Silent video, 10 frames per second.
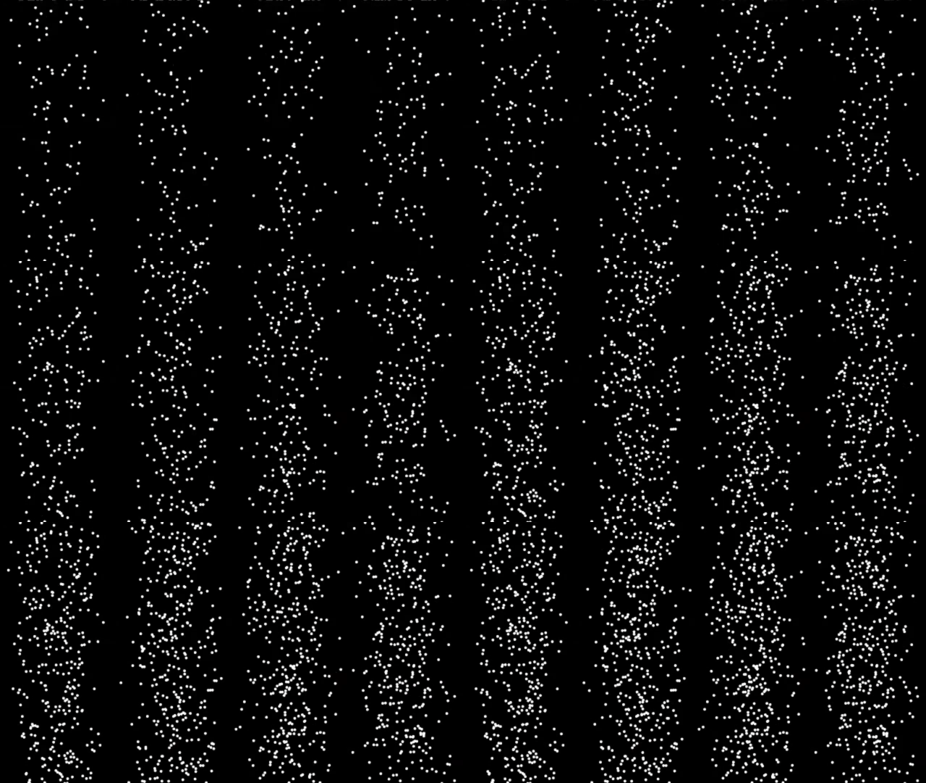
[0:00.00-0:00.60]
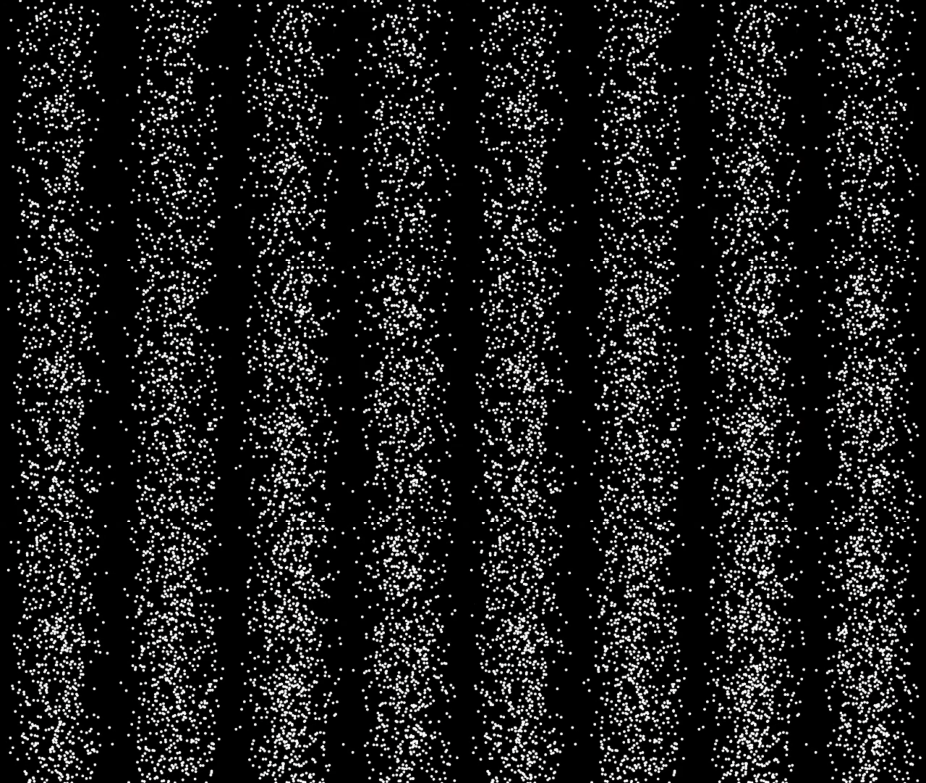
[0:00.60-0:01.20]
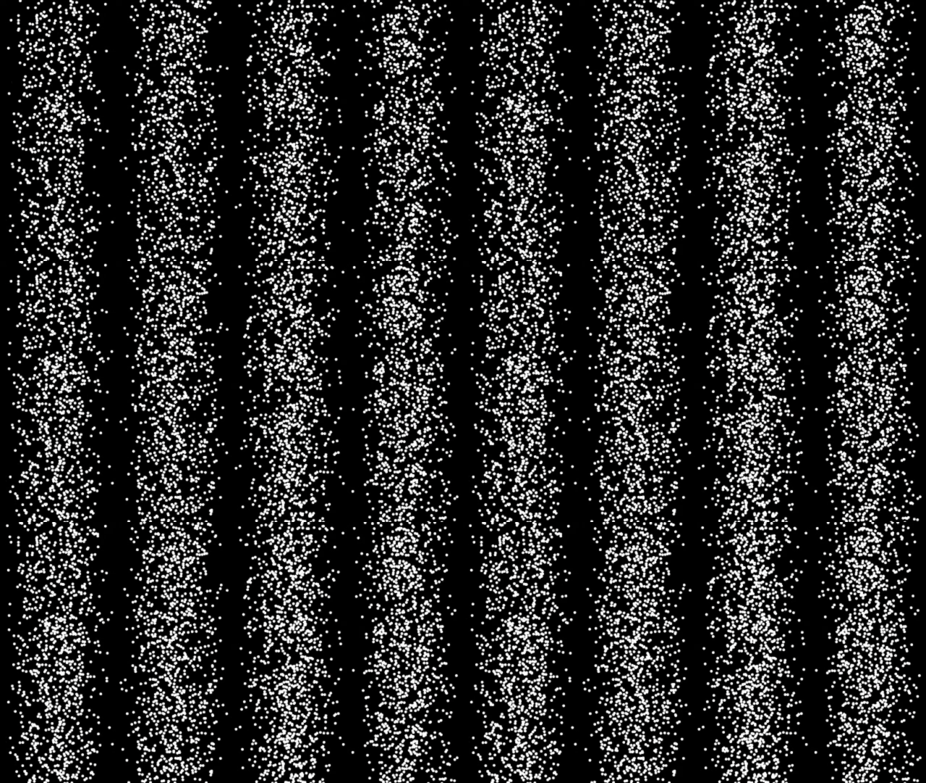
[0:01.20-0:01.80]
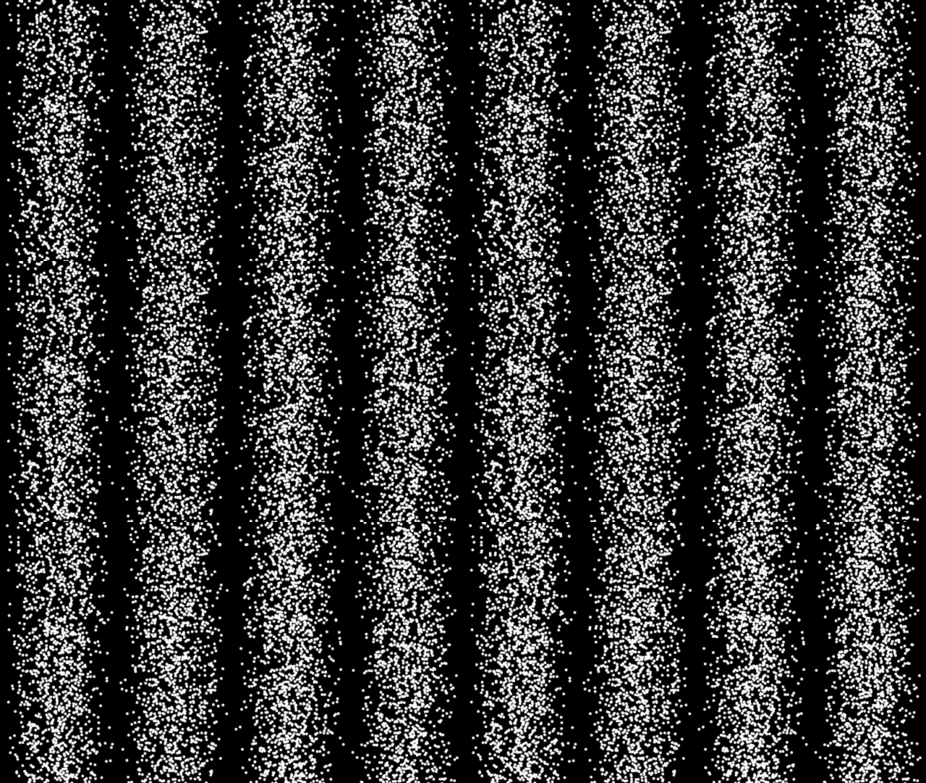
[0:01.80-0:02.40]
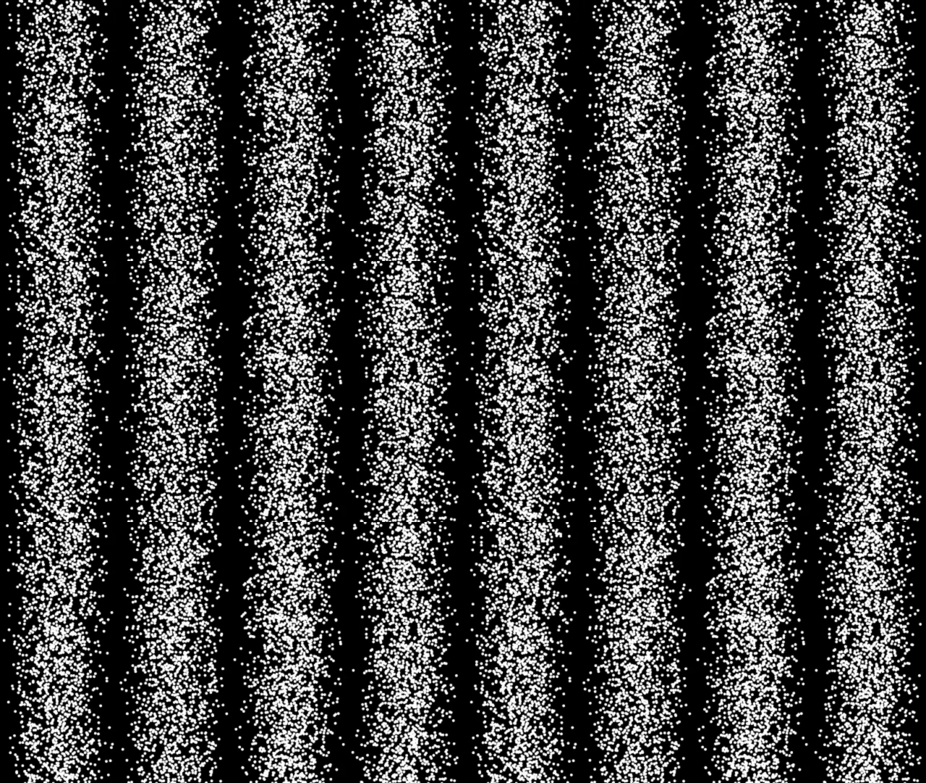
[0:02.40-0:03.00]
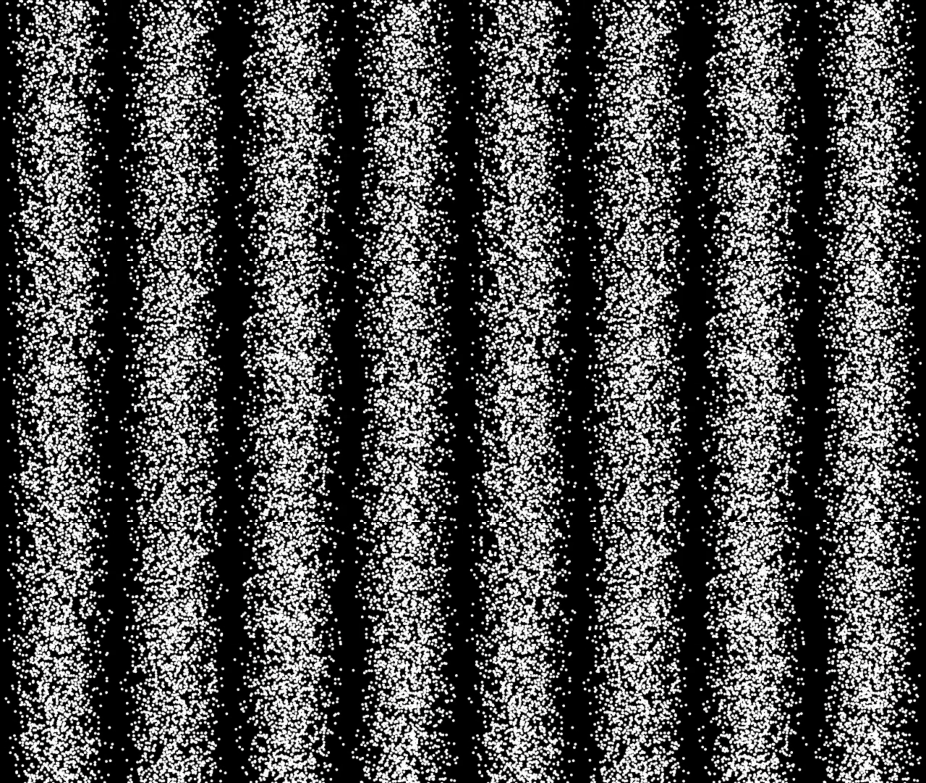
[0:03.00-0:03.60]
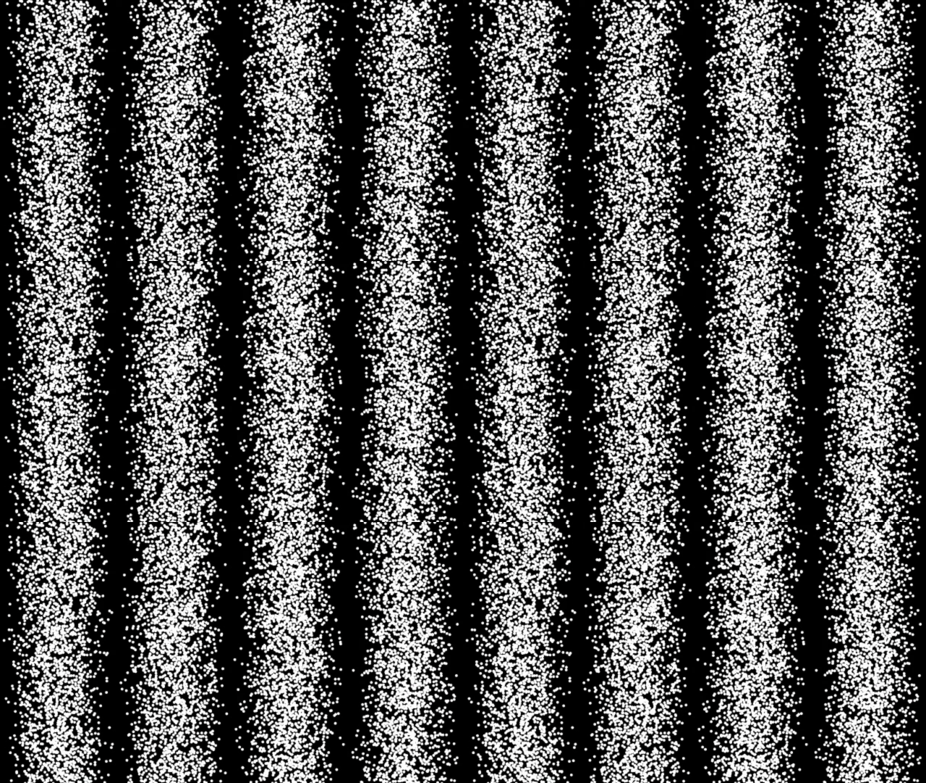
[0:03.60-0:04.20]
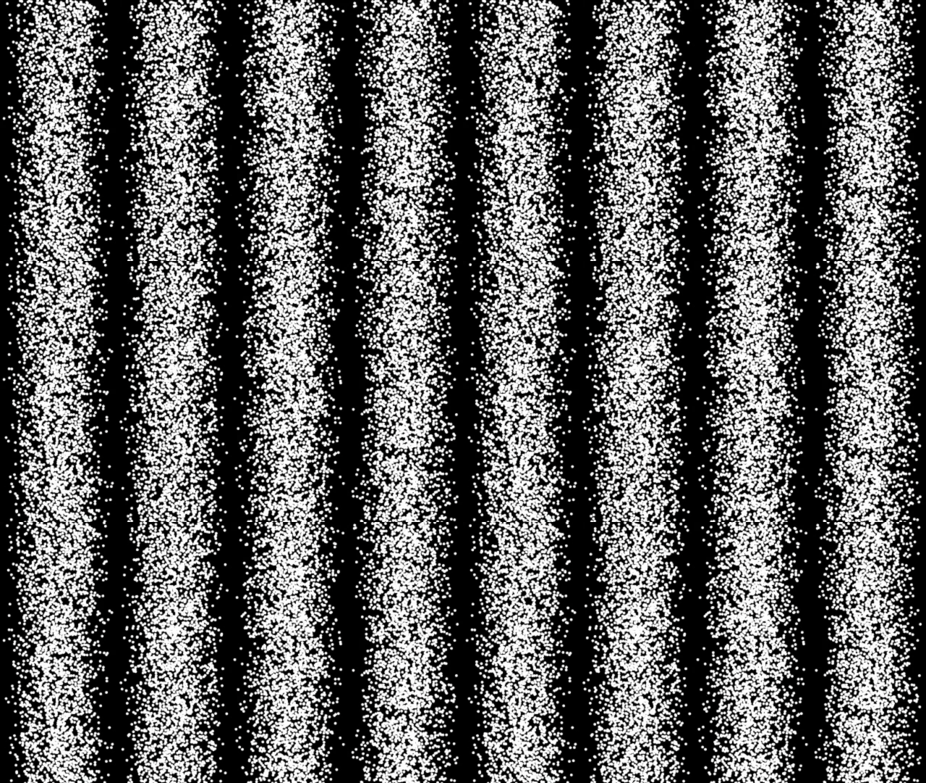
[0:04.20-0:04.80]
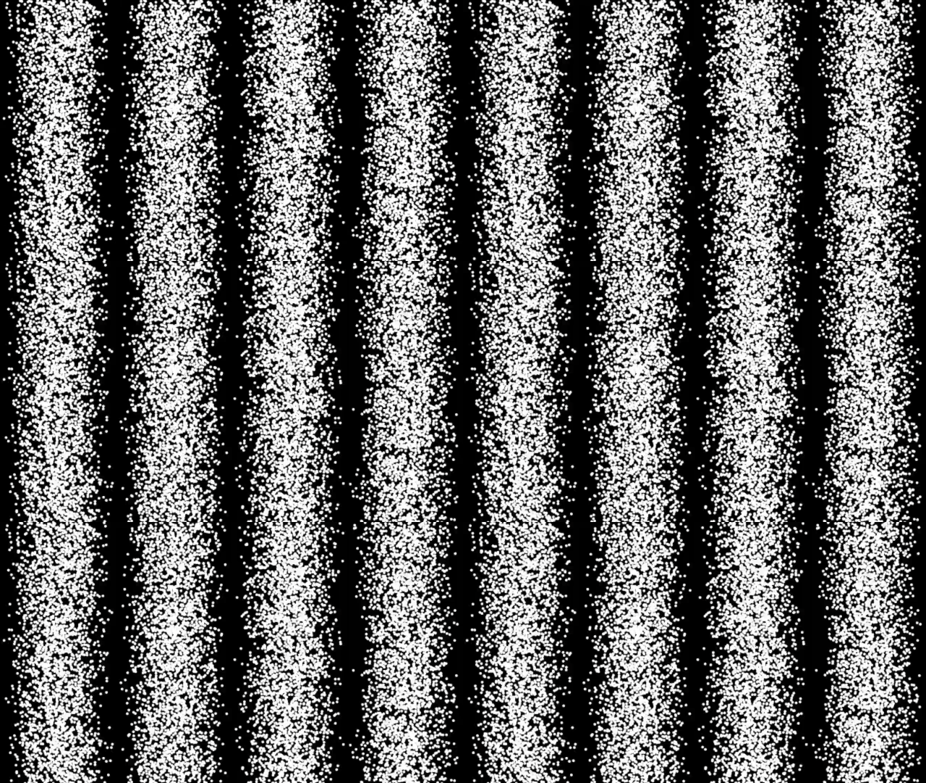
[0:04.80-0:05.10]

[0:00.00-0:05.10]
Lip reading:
[unreadable: no face in view]